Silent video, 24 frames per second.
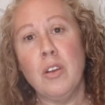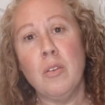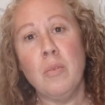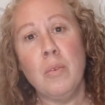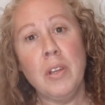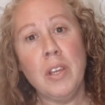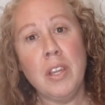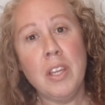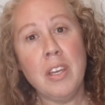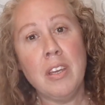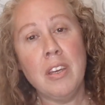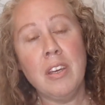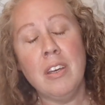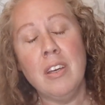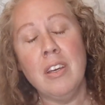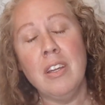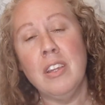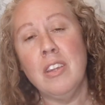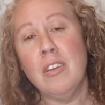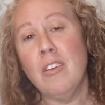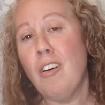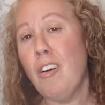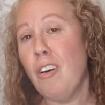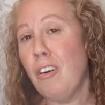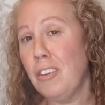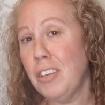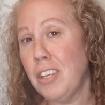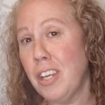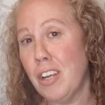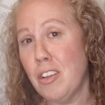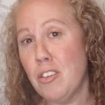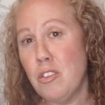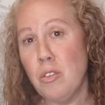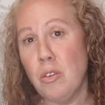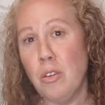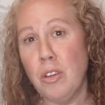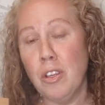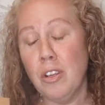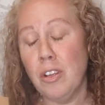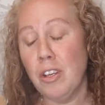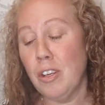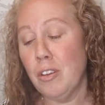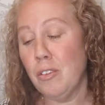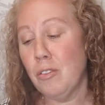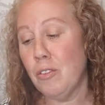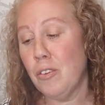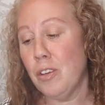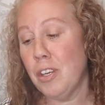They're really good. They're all natural. They're
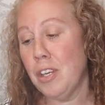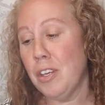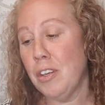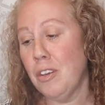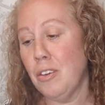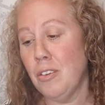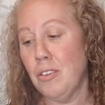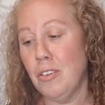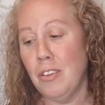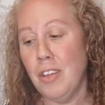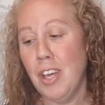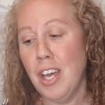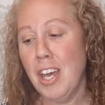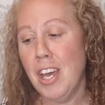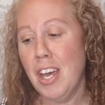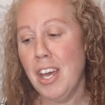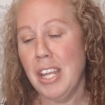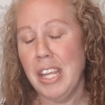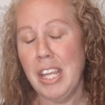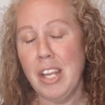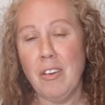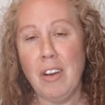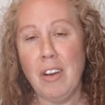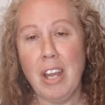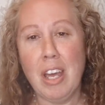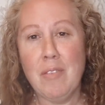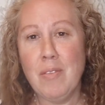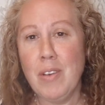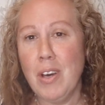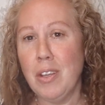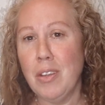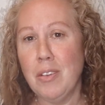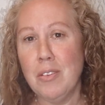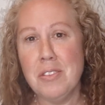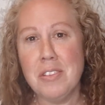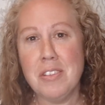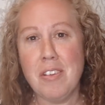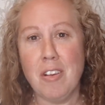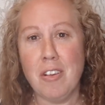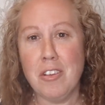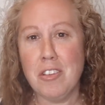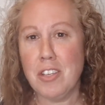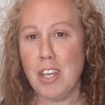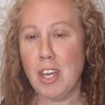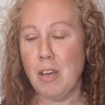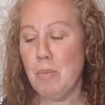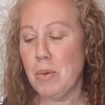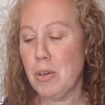good for you. They don't have all those
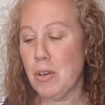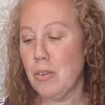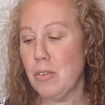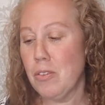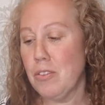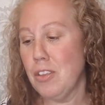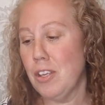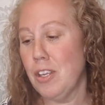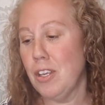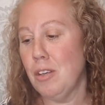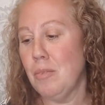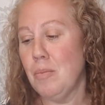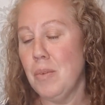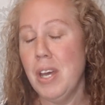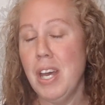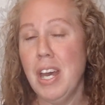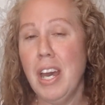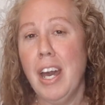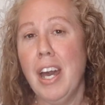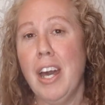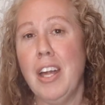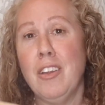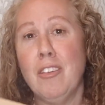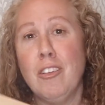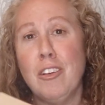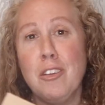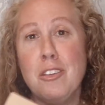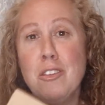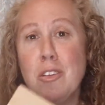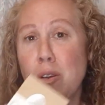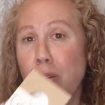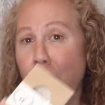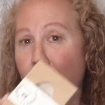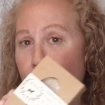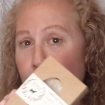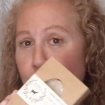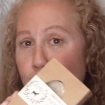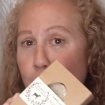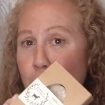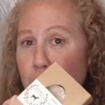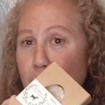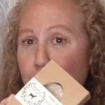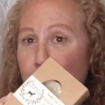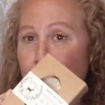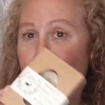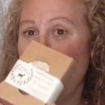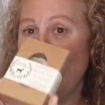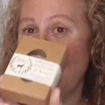harsh chemicals in them. And they're also great for
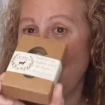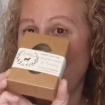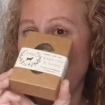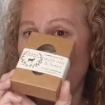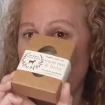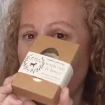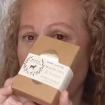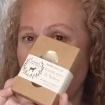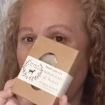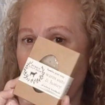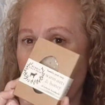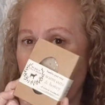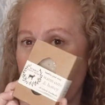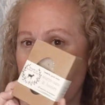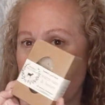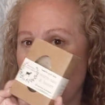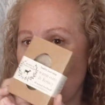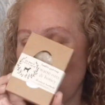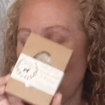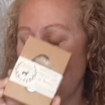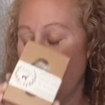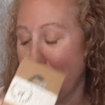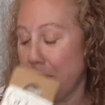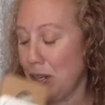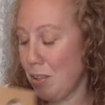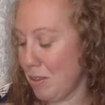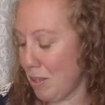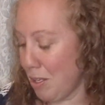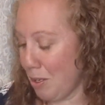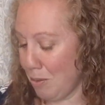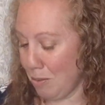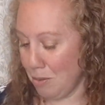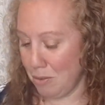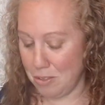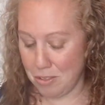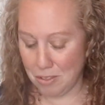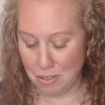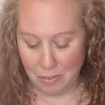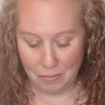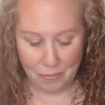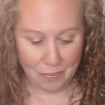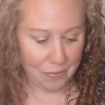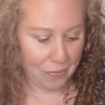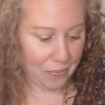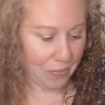gifting. So I picked up one of those.